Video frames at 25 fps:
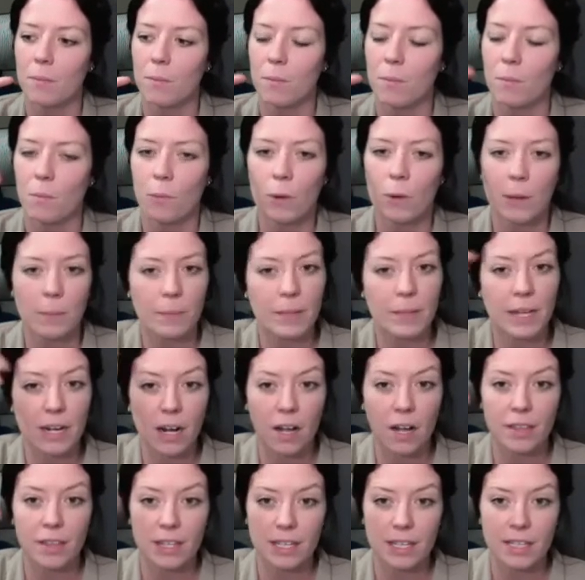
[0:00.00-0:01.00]
we get
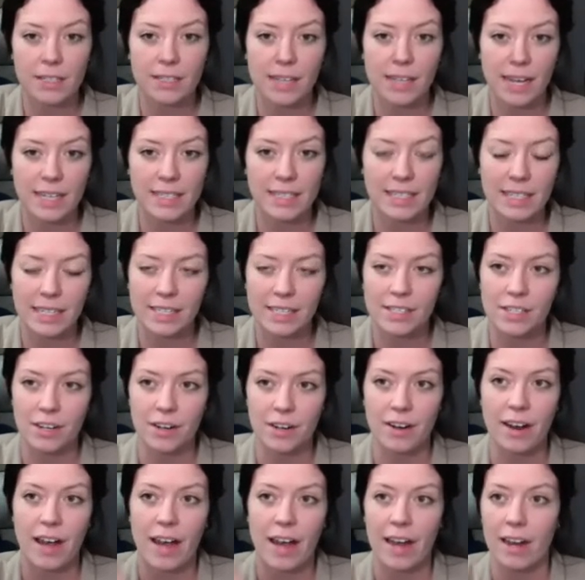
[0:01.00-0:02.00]
all these ideas in
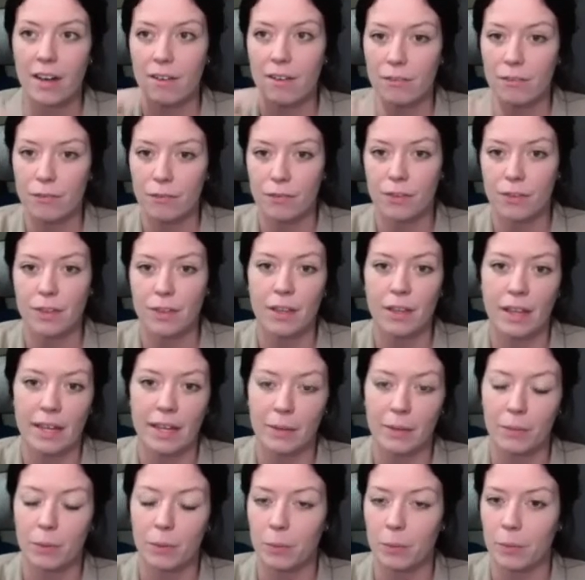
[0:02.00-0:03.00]
our head of like
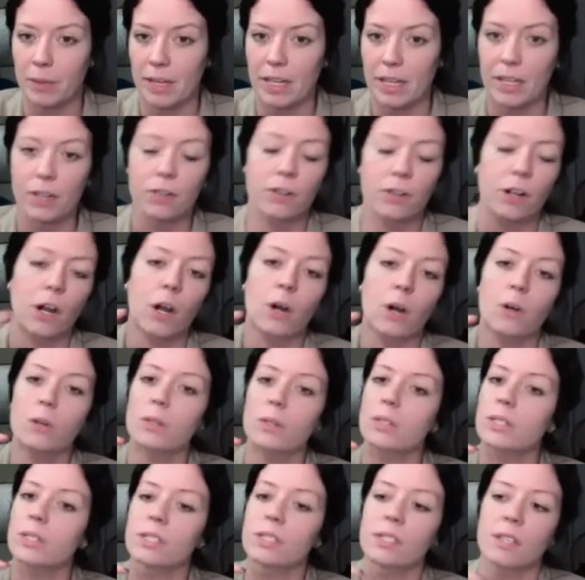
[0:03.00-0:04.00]
we're being
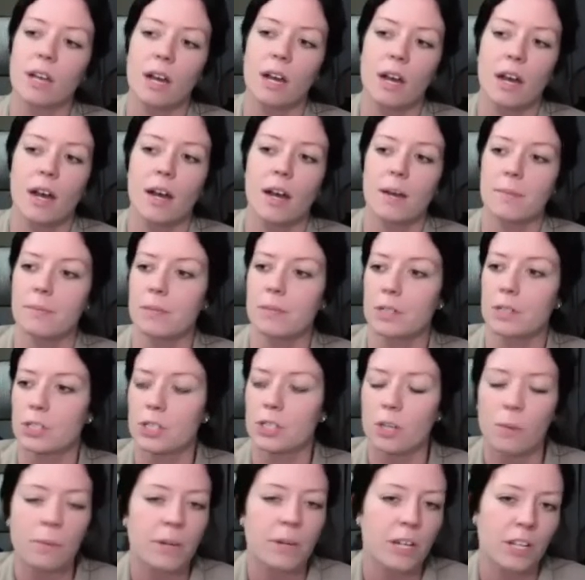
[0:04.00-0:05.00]
gross. There's
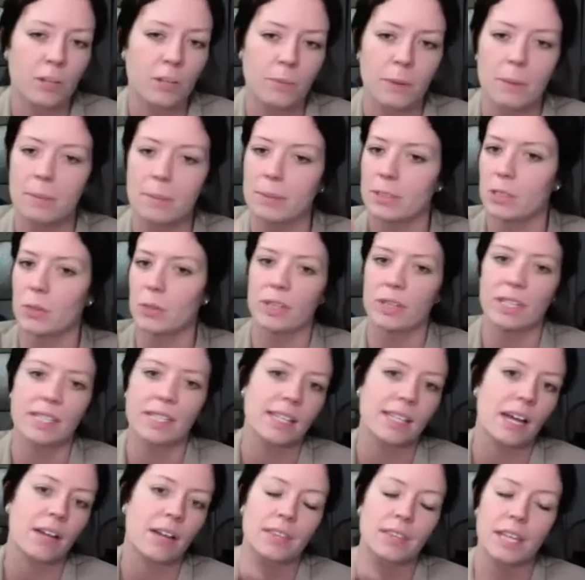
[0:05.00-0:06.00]
so many other people doing
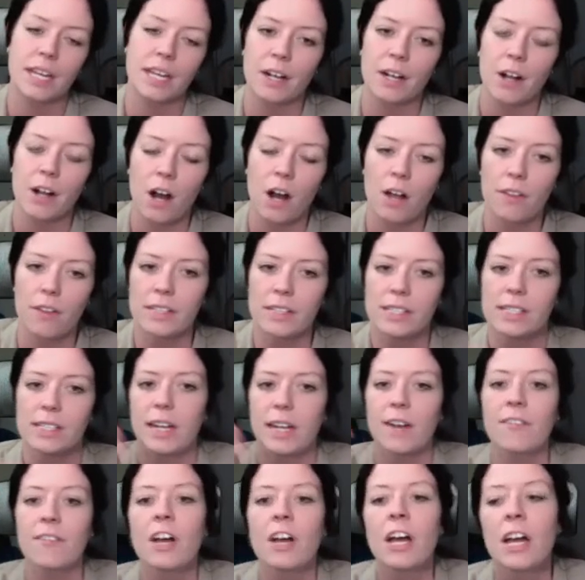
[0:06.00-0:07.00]
this out there, all this
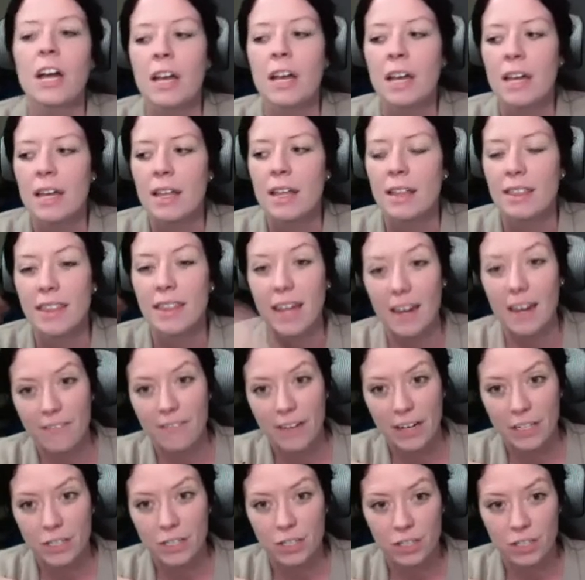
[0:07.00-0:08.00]
stuff that
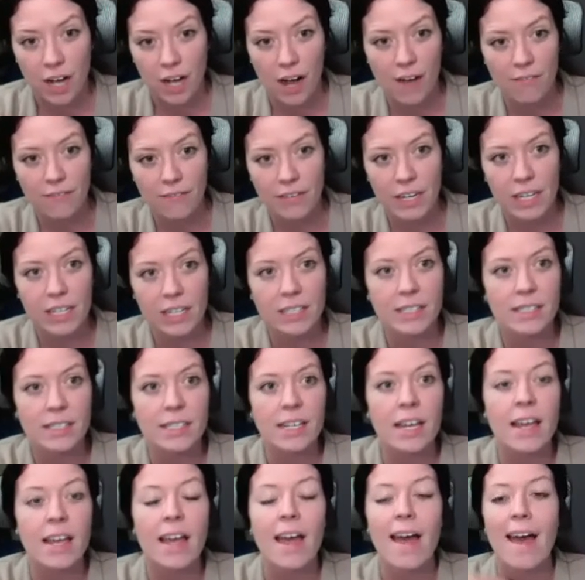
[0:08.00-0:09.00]
affects your confidence,
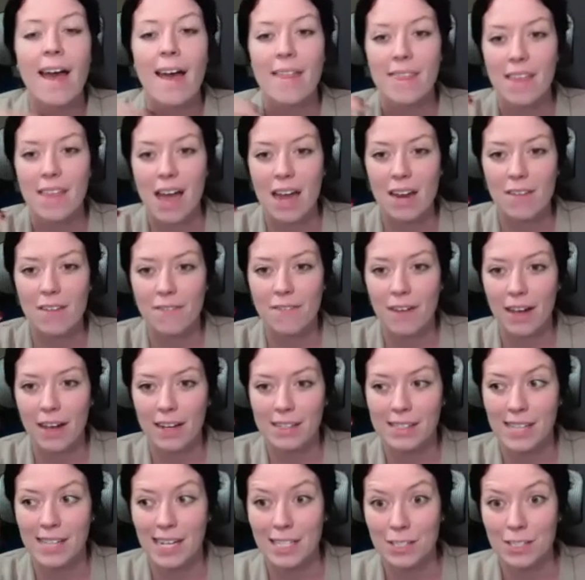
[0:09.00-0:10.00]
and that
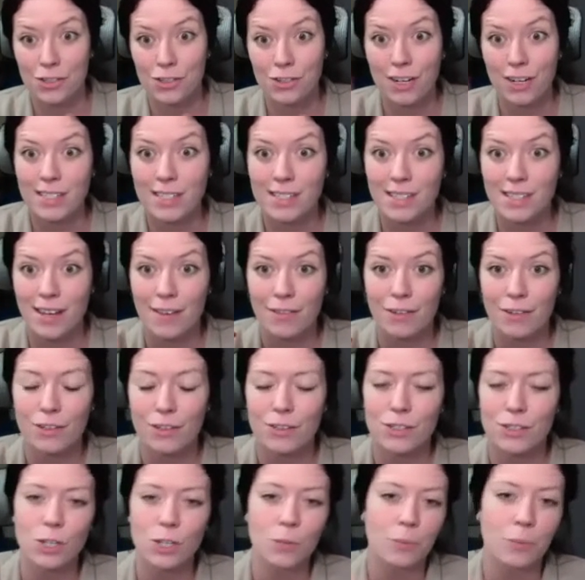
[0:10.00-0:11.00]
affects that stress level.
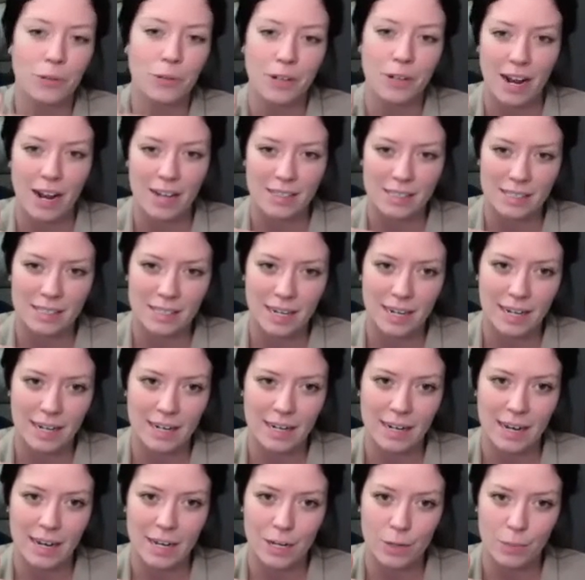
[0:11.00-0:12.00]
So you procrastinate it
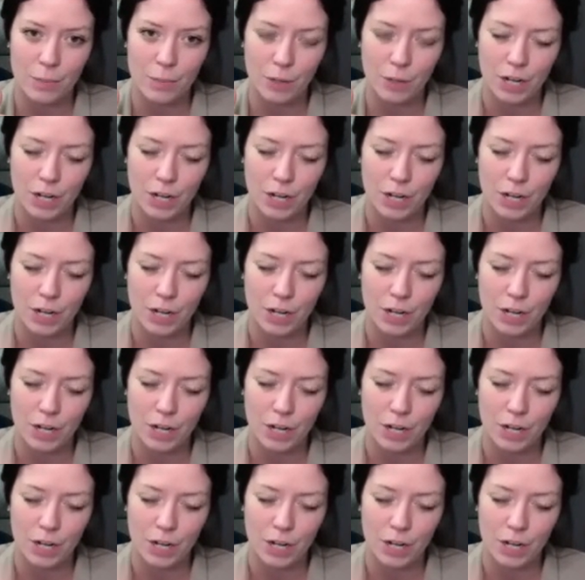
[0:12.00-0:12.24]
and you put